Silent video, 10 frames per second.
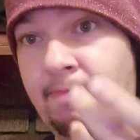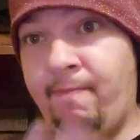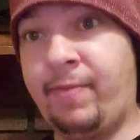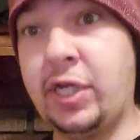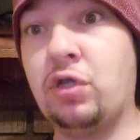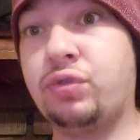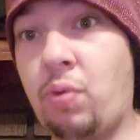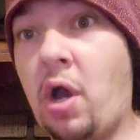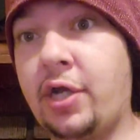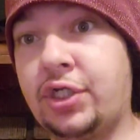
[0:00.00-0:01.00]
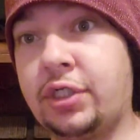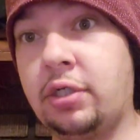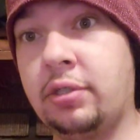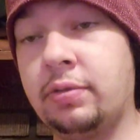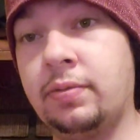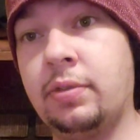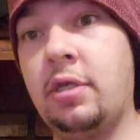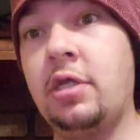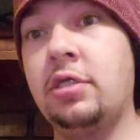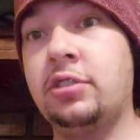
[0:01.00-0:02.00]
videos watched.
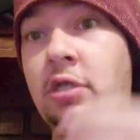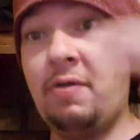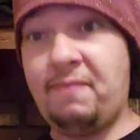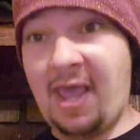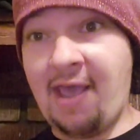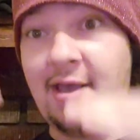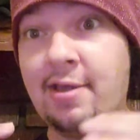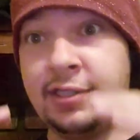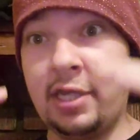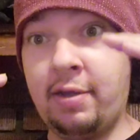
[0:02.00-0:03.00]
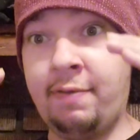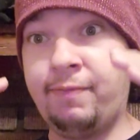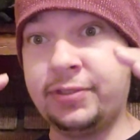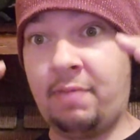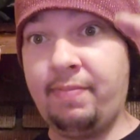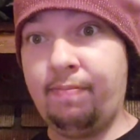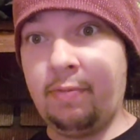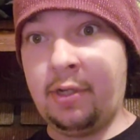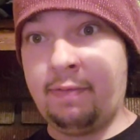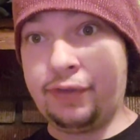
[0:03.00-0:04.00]
So if eh, they if some
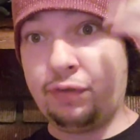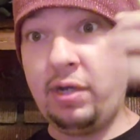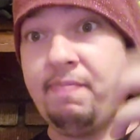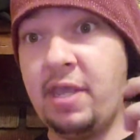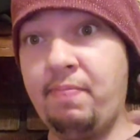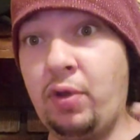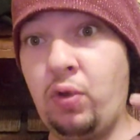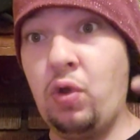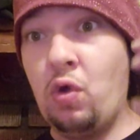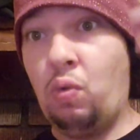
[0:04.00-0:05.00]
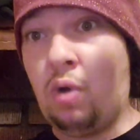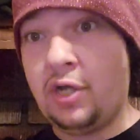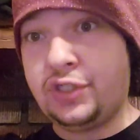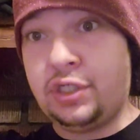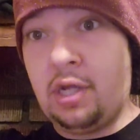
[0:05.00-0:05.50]
if three people watch